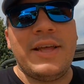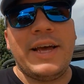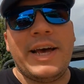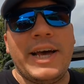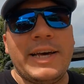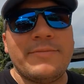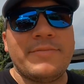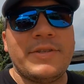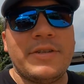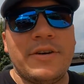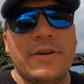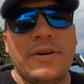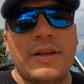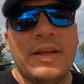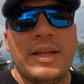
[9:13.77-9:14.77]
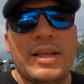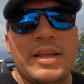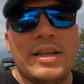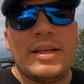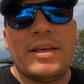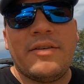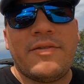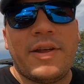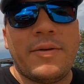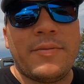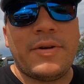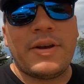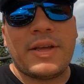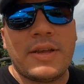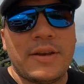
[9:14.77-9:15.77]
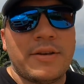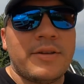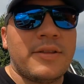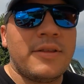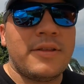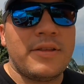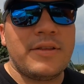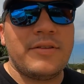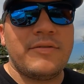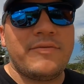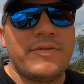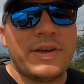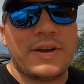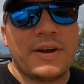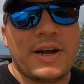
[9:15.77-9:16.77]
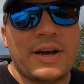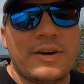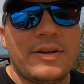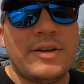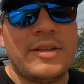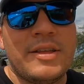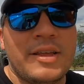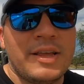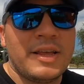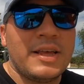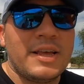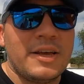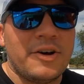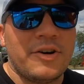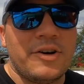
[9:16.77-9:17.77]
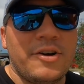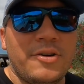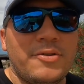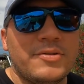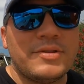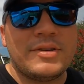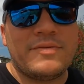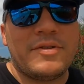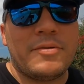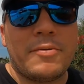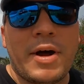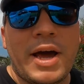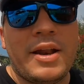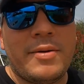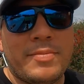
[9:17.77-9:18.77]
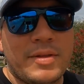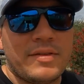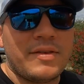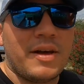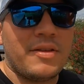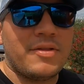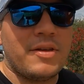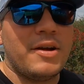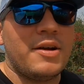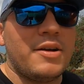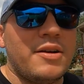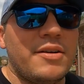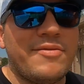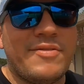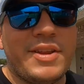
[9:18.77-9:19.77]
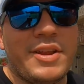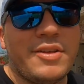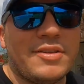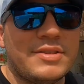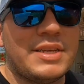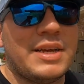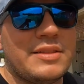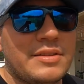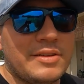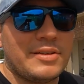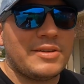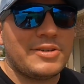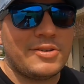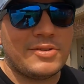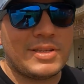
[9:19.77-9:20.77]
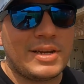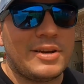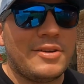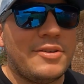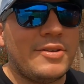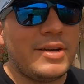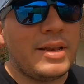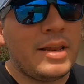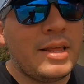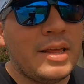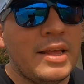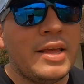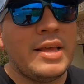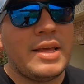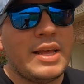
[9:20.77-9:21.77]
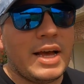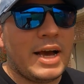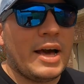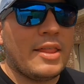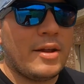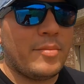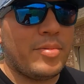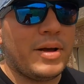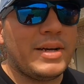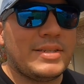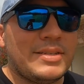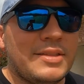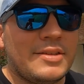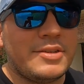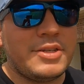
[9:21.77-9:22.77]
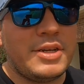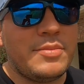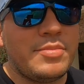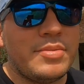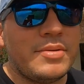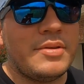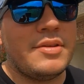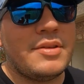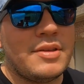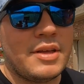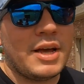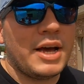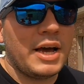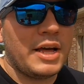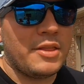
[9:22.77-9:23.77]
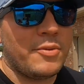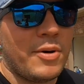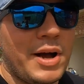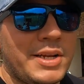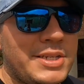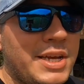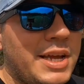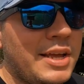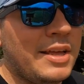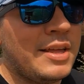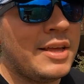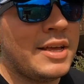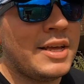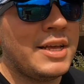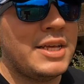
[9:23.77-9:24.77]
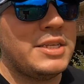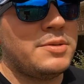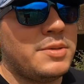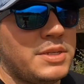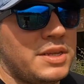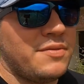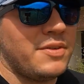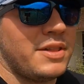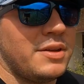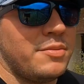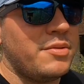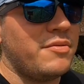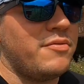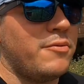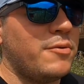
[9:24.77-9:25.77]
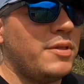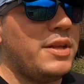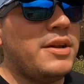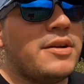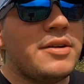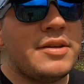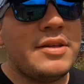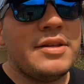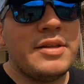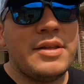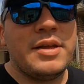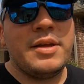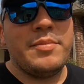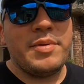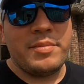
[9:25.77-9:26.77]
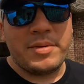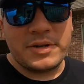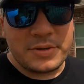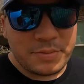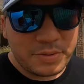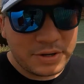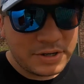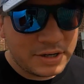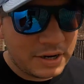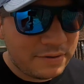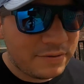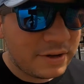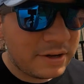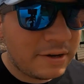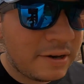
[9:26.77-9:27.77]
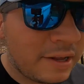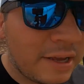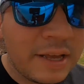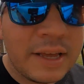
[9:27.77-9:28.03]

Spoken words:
So if anyone can figure out or knows of a write-up that's out there, or a video that's out there that shows how to do it, that applies to the Jeep, the YJ, specifically with a 4-liter, it'd be much appreciated if you could